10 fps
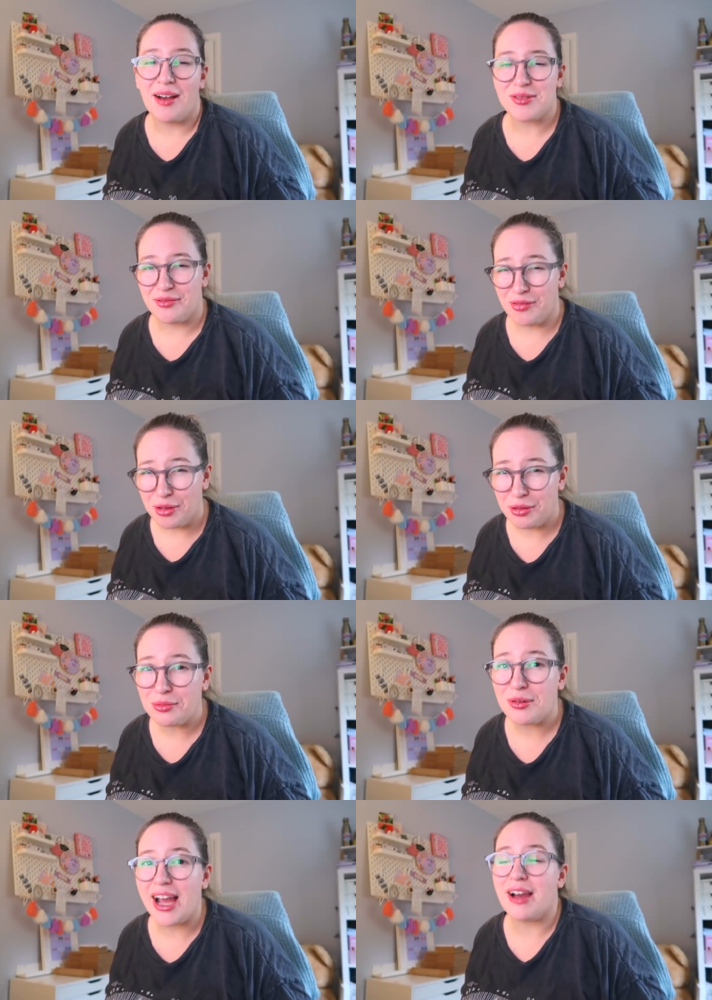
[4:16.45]
I was on for
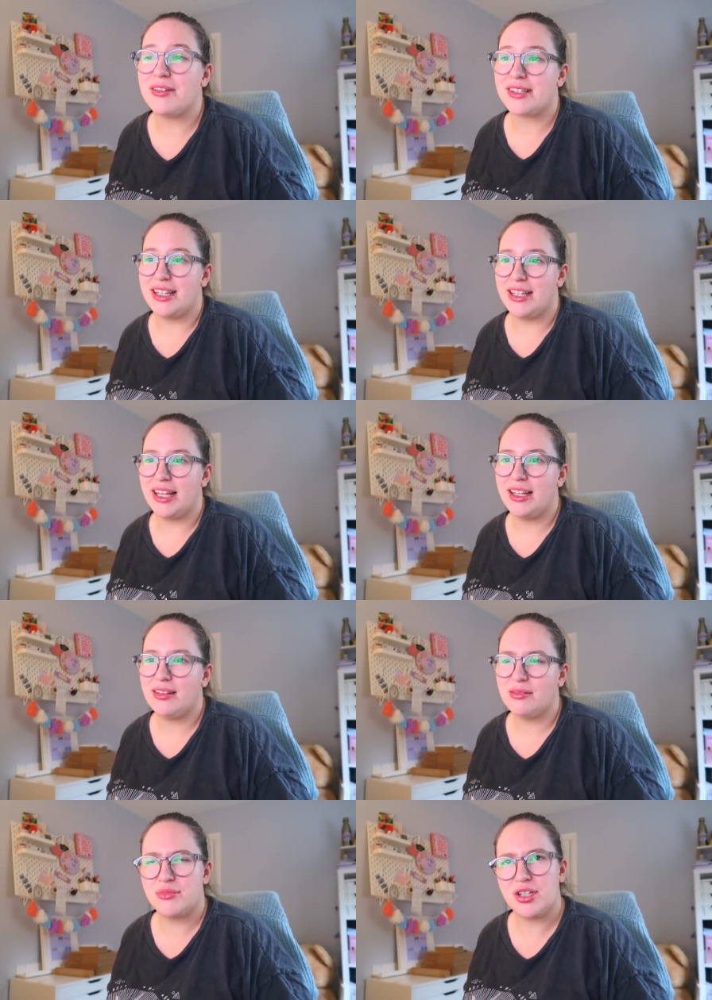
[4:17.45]
three hours nearly,
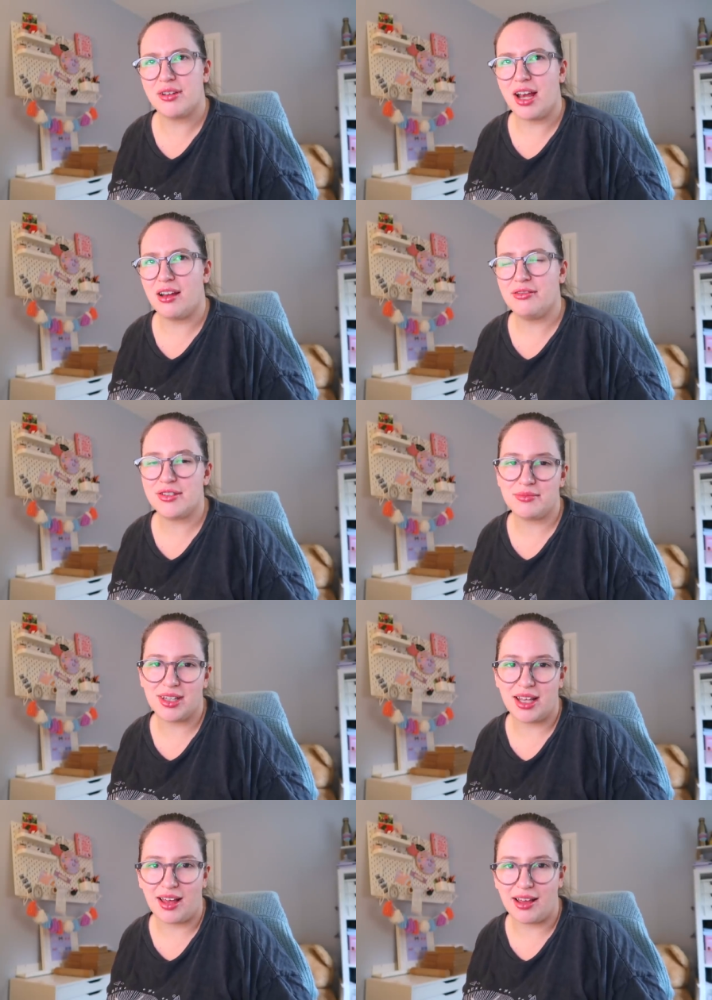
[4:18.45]
two and a half,
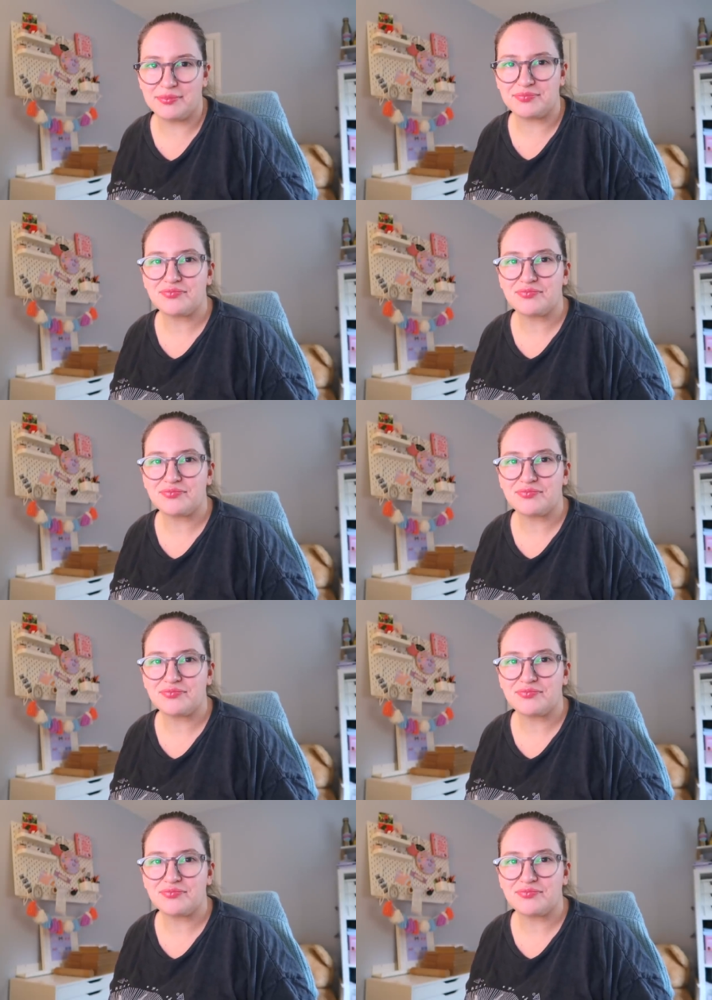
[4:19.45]
something like that